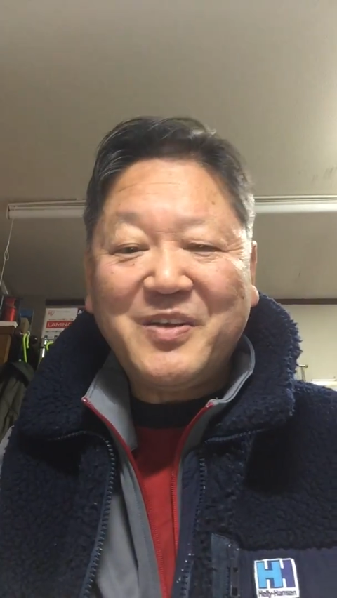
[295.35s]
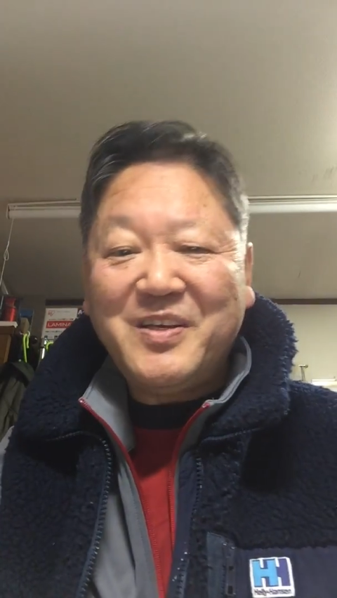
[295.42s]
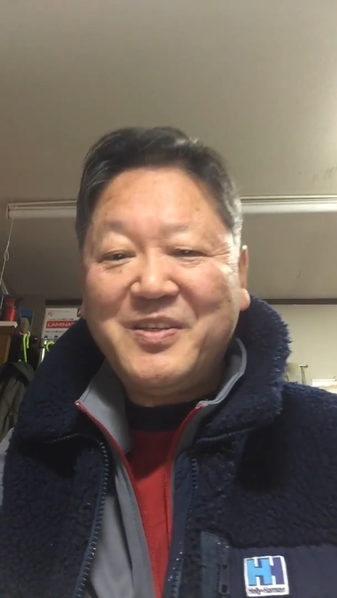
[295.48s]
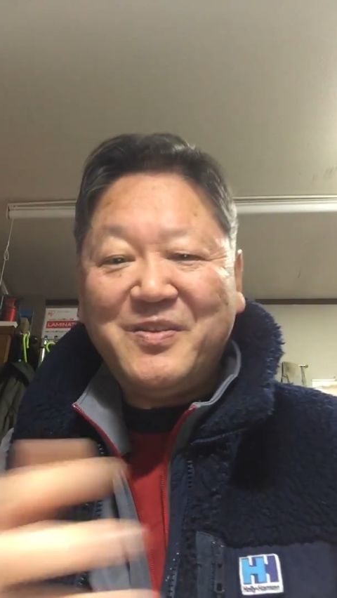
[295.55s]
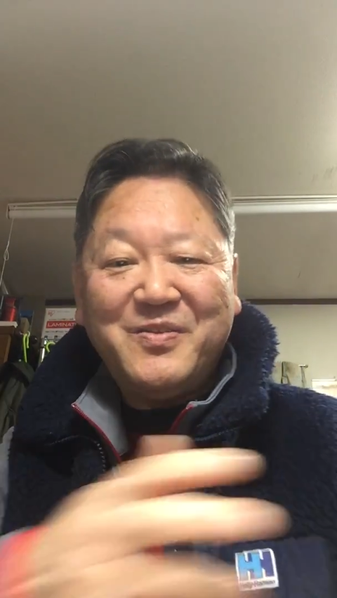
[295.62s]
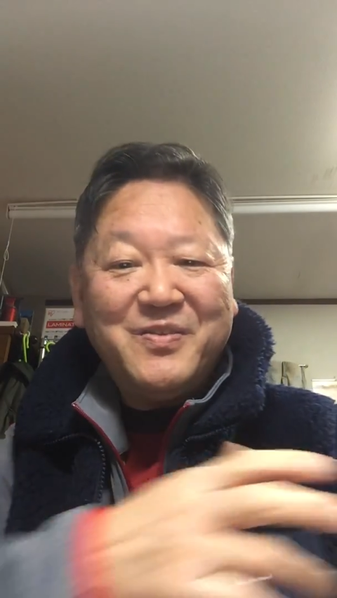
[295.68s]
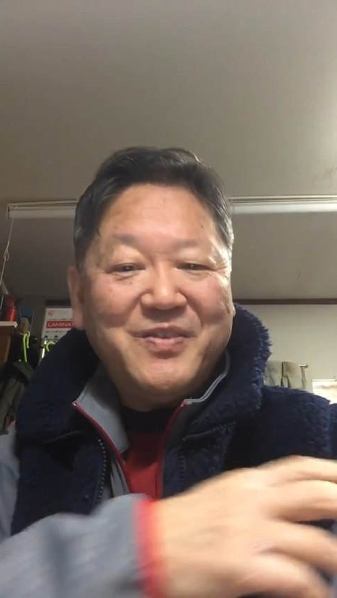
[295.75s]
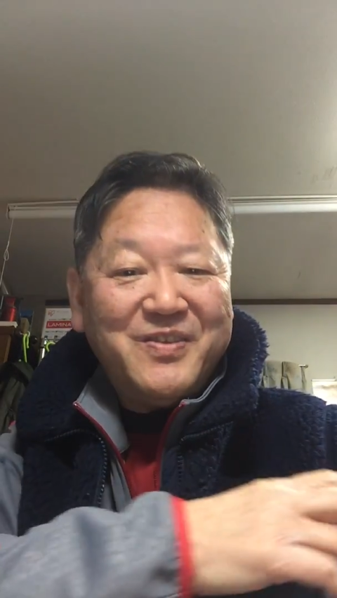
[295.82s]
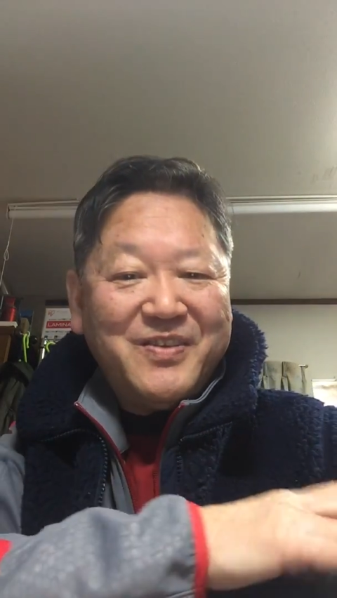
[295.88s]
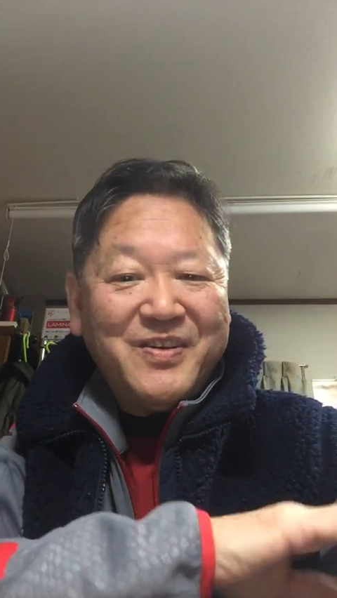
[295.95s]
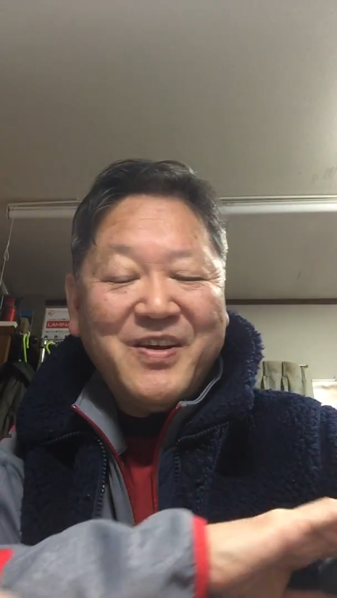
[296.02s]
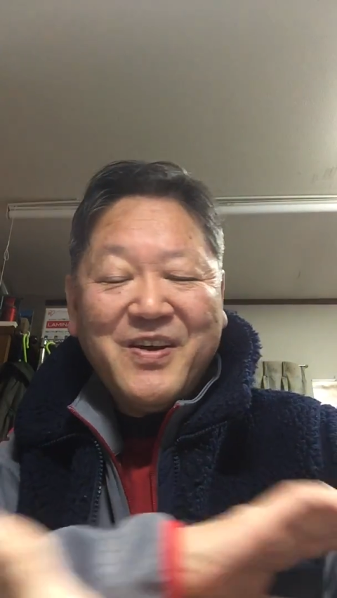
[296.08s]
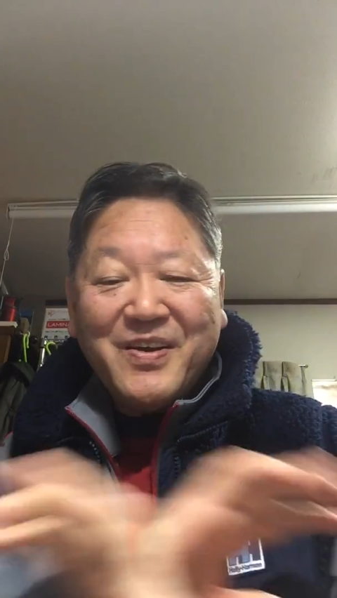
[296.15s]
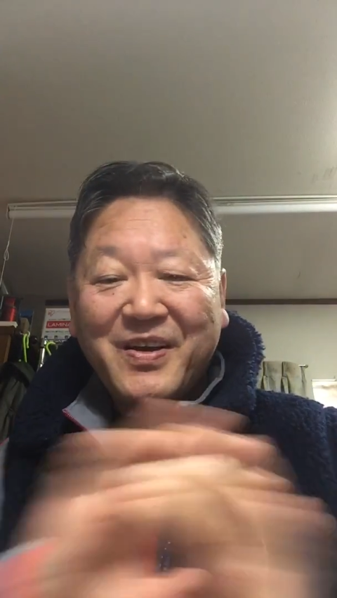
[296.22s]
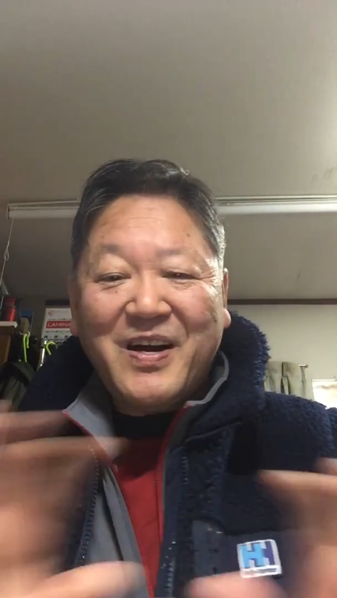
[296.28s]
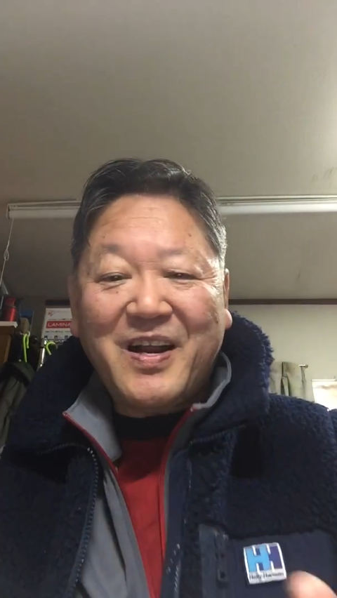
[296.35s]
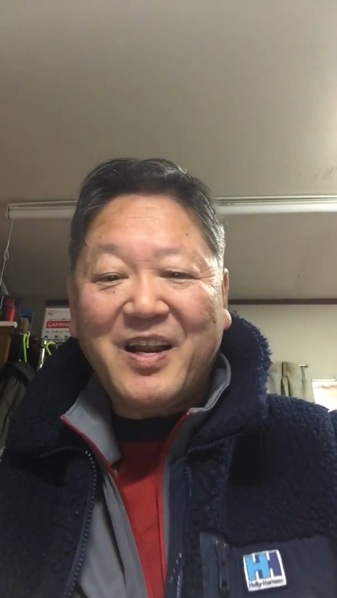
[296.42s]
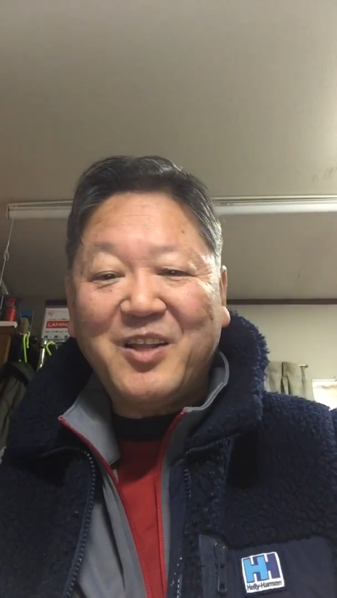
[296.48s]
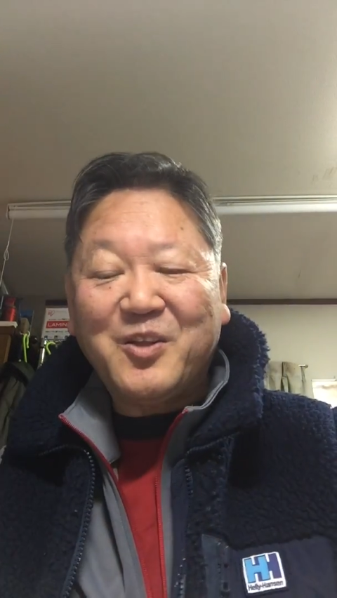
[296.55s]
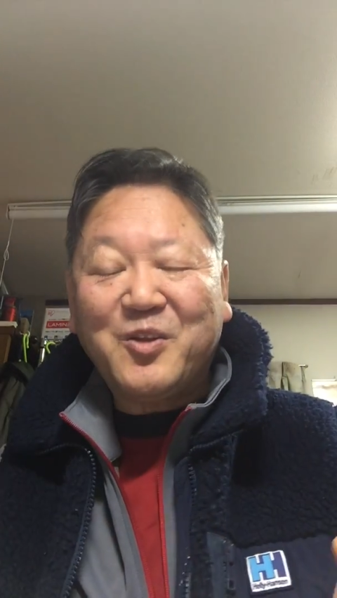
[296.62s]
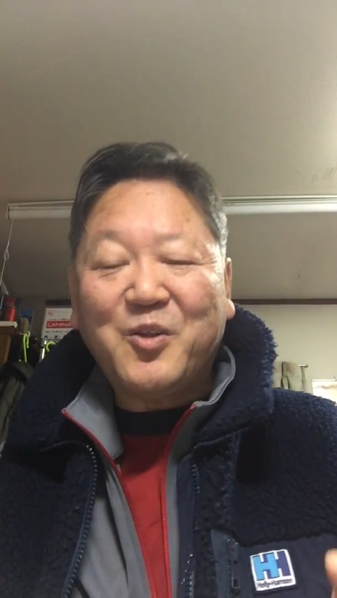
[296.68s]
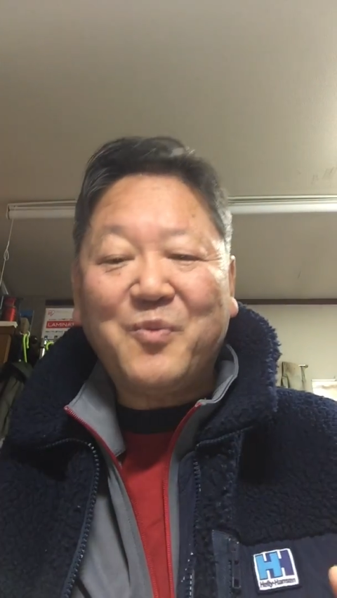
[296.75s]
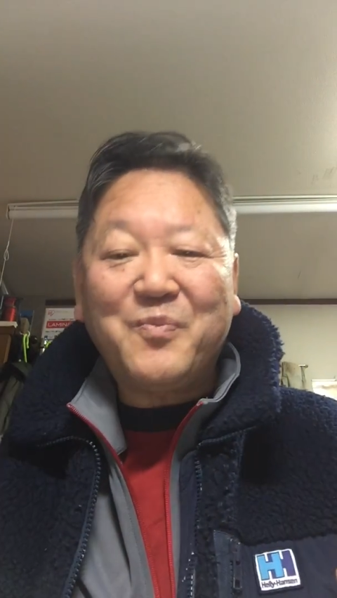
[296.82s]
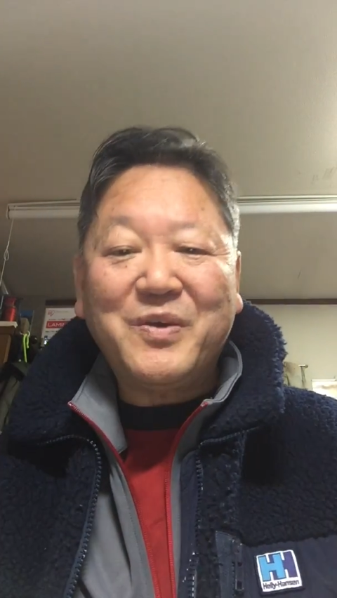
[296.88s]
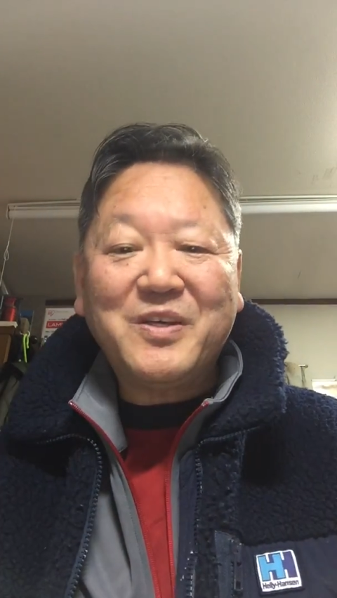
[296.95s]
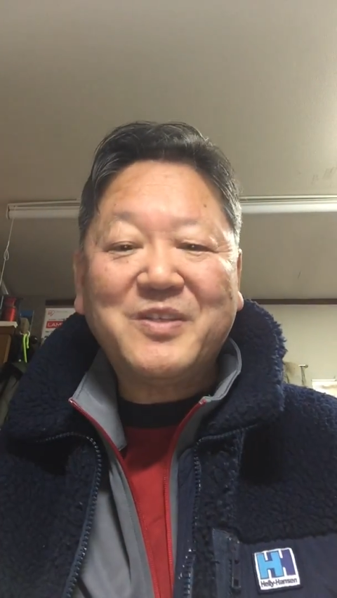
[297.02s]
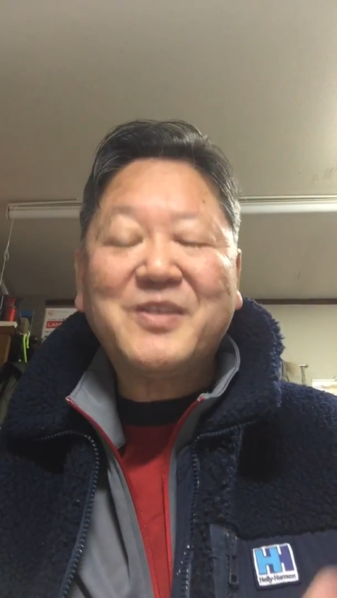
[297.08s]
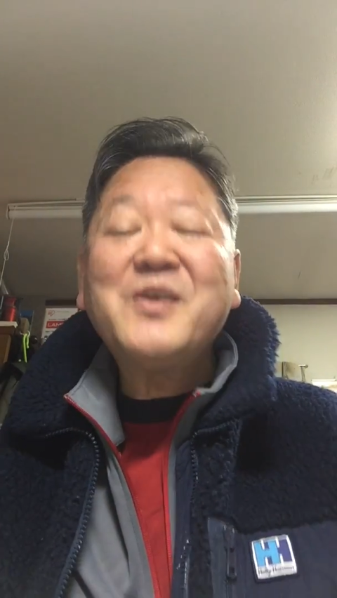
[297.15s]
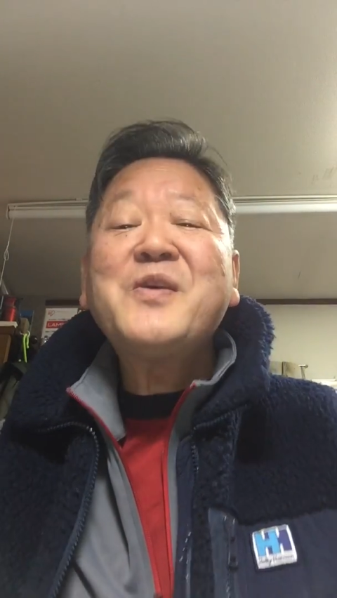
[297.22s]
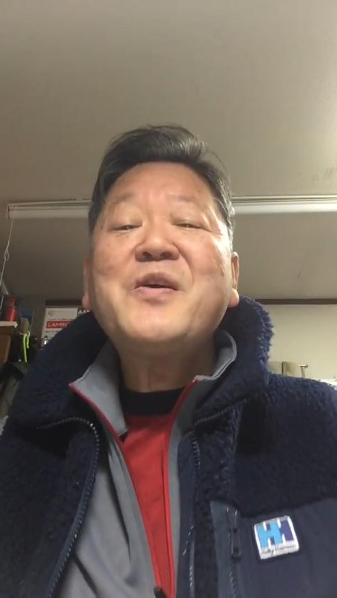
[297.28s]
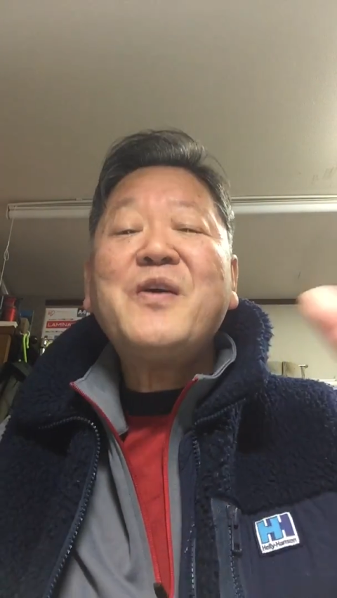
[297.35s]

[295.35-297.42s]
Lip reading: and current topics.